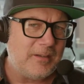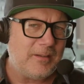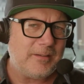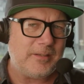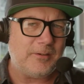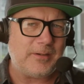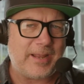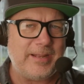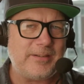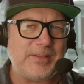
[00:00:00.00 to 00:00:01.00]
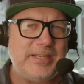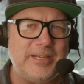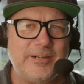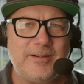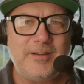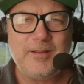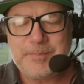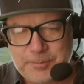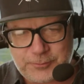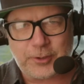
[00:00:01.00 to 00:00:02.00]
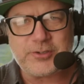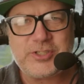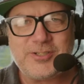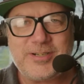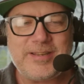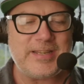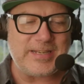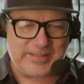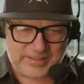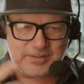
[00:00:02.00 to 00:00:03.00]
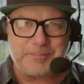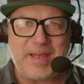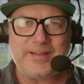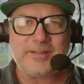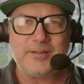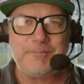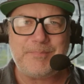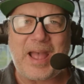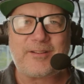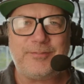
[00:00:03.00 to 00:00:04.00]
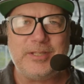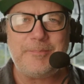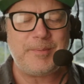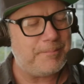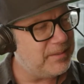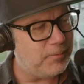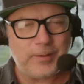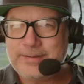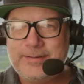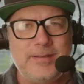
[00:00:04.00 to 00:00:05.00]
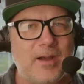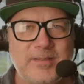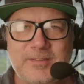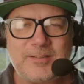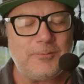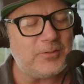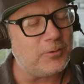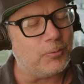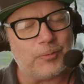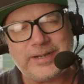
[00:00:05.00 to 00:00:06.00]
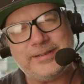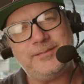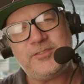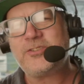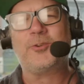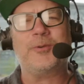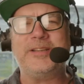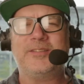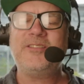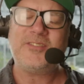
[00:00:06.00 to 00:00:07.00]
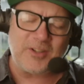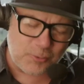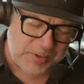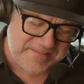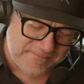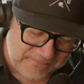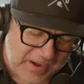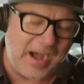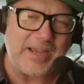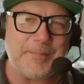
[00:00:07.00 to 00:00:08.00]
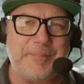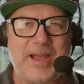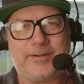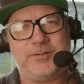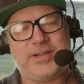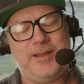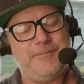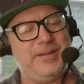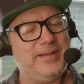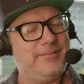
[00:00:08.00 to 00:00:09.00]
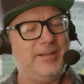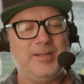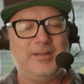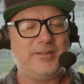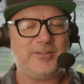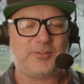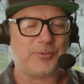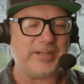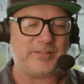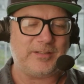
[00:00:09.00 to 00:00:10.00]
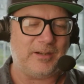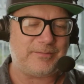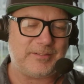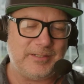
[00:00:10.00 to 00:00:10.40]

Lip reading: you know, hand to the ear. People start cheering, and then he did his patented backflip, and people went nuts. It was great. Just great. It's just a great vibe at Packers camp, man. Just great stuff.